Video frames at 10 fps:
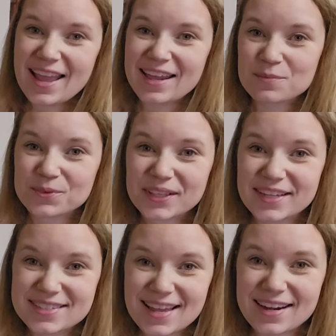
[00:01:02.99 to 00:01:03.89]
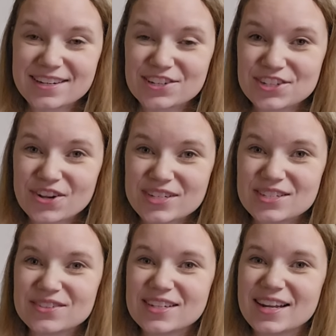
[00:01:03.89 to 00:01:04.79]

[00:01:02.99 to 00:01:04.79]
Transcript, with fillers: and I'm really excited to show it to you